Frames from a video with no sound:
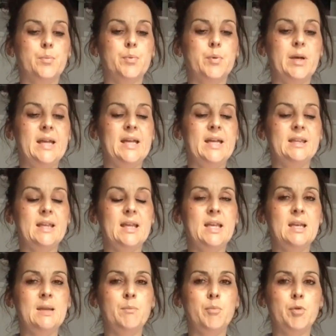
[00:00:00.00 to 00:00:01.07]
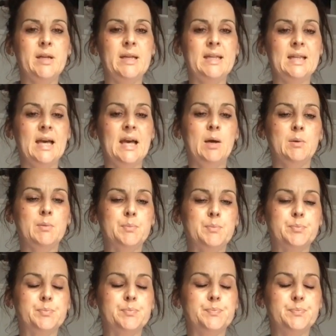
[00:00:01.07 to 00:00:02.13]
breathe in, breathe out,
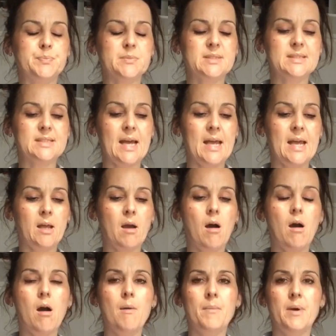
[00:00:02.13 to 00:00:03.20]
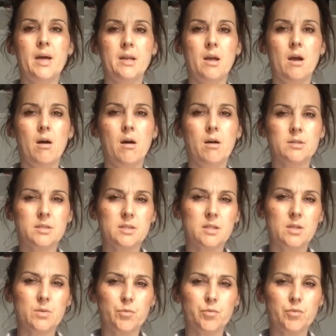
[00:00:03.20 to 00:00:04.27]
stay calm, and
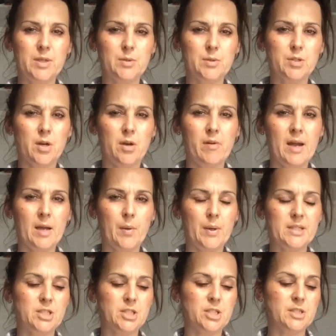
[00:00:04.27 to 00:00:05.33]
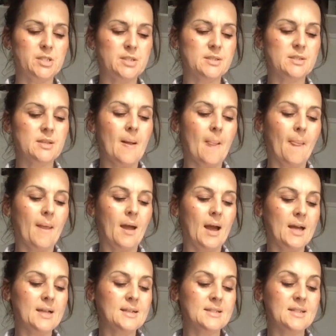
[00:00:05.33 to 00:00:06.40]
ask real direct questions
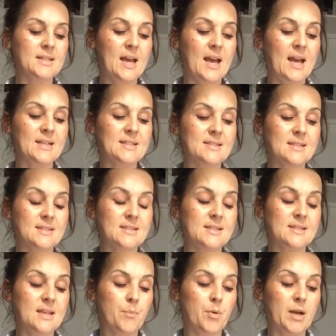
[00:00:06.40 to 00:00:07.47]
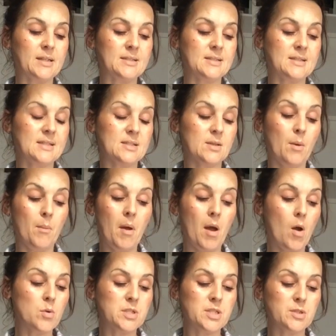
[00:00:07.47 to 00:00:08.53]
and yeah it does see a pregnancy so I'm
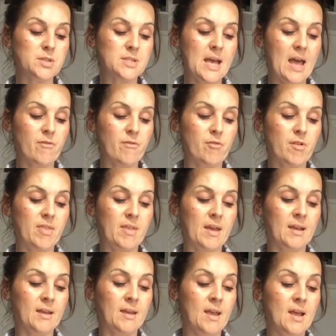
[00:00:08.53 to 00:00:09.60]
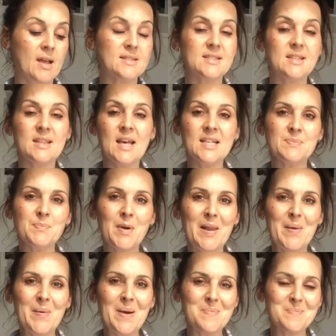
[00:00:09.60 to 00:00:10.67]
holding on to everything so that's my
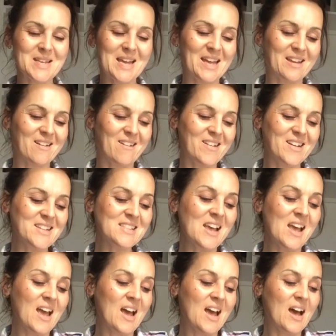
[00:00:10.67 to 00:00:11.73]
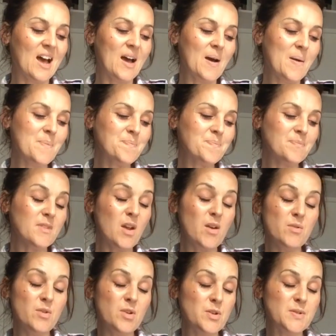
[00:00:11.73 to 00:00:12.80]
little update guys um, no
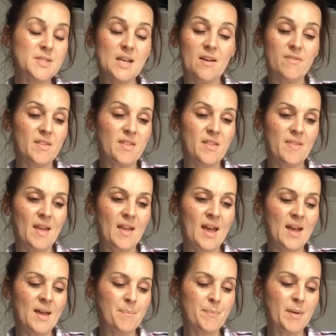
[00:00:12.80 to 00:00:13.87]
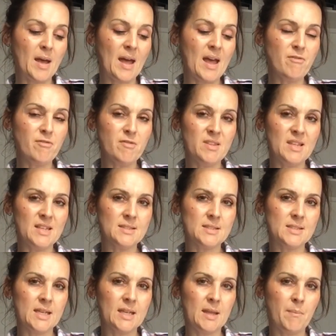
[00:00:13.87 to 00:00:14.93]
news other than that but everything's
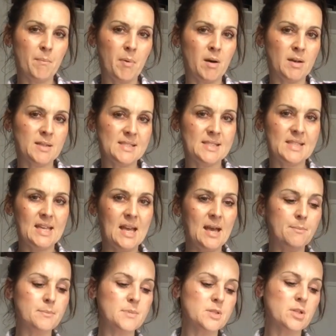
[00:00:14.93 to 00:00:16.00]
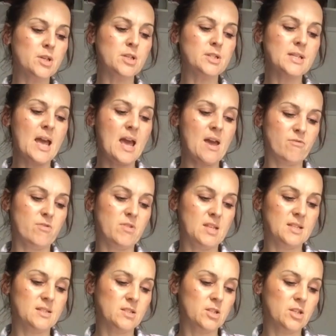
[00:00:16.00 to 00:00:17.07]
ticking by CM's good
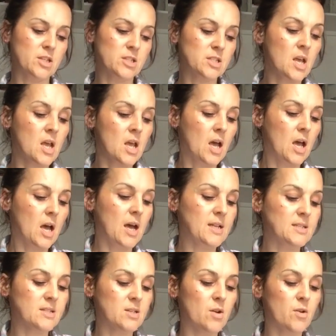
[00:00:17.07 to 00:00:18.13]
everything's good and